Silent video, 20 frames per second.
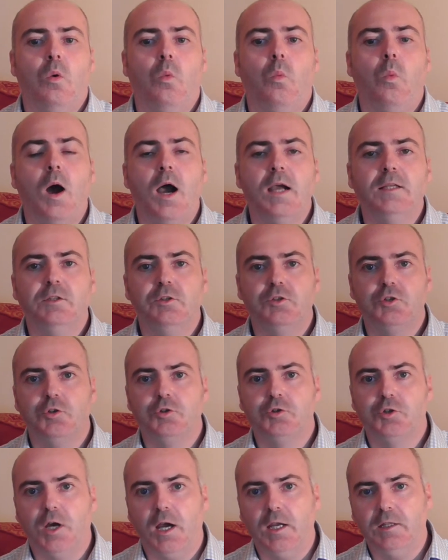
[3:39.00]
Why did you
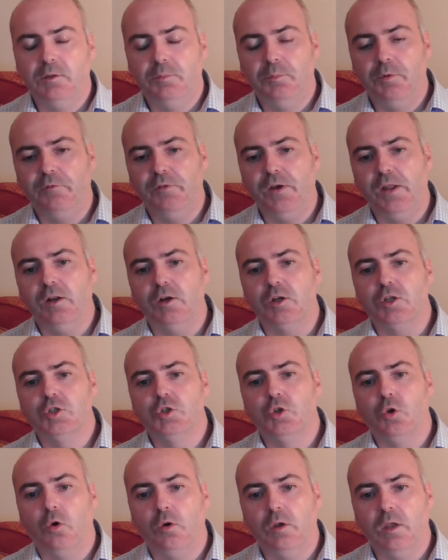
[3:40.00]
try to prevent us
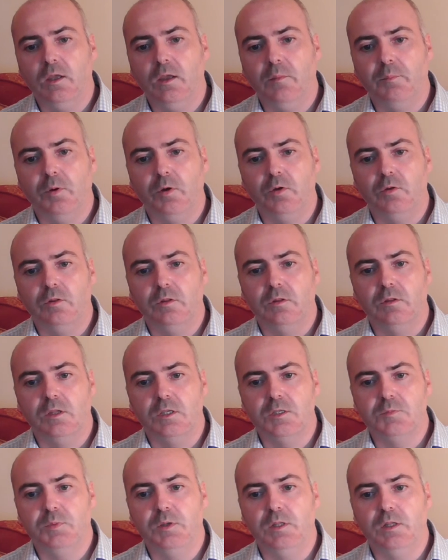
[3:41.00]
talking about
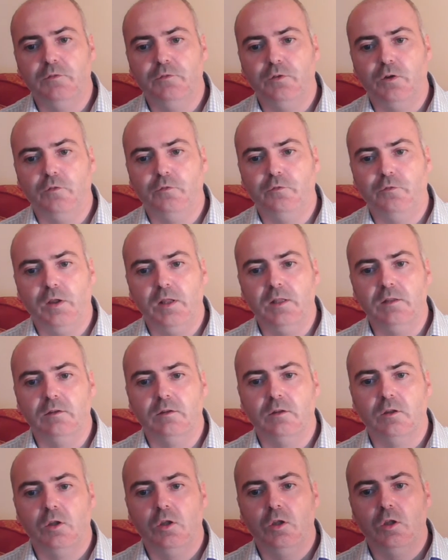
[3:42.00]
this paedophile friend
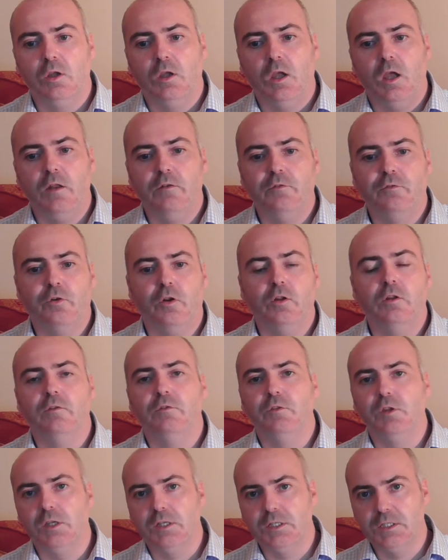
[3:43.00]
in front
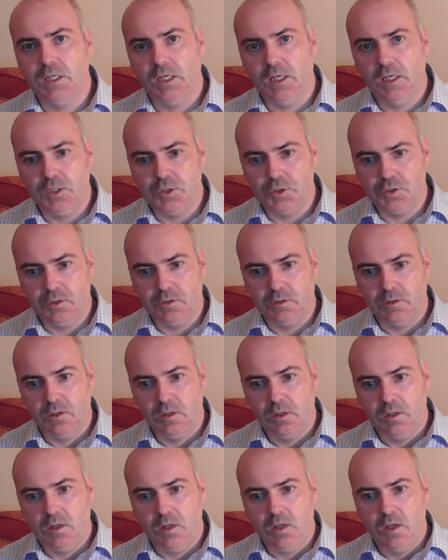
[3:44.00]
of the estate agent?
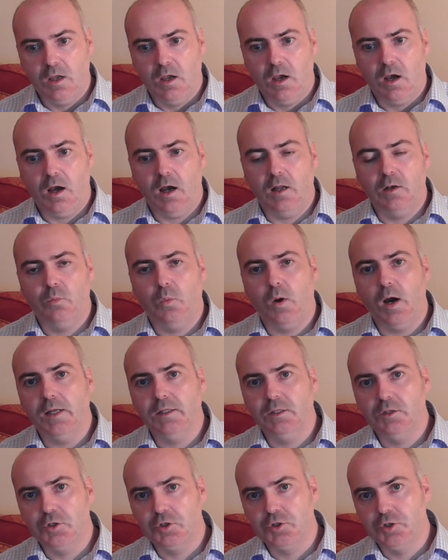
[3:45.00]
And why
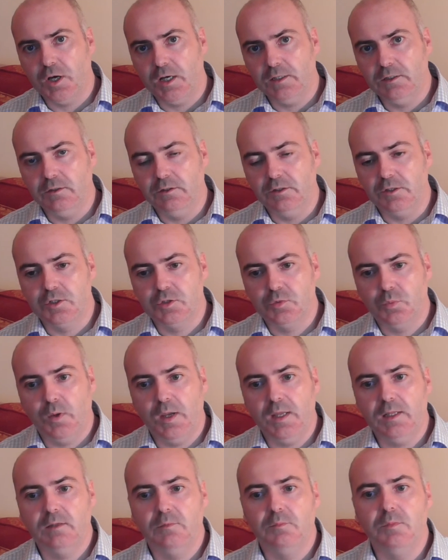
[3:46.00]
did you try to
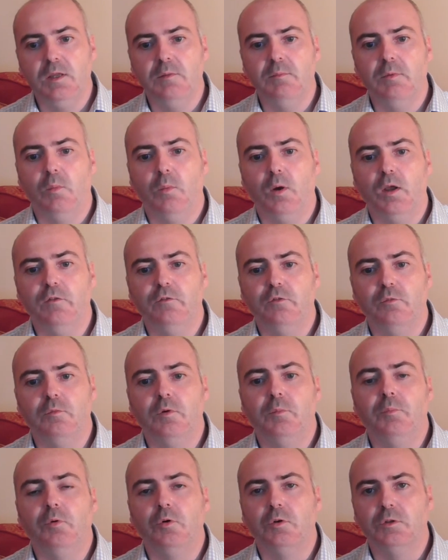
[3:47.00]
dissuade me and my wife from
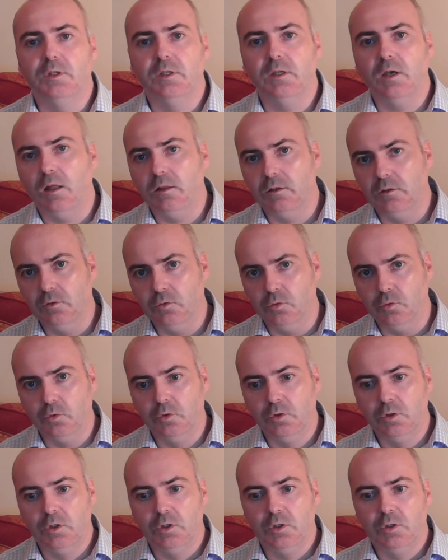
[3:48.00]
reporting Alan
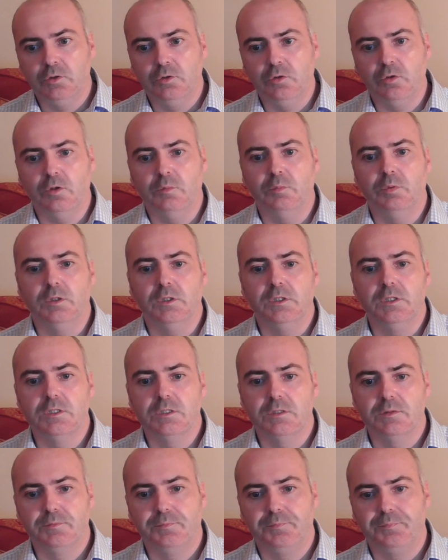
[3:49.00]
Lowe to the
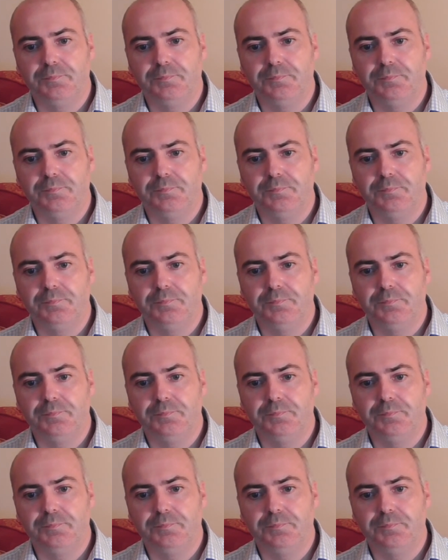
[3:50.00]
police?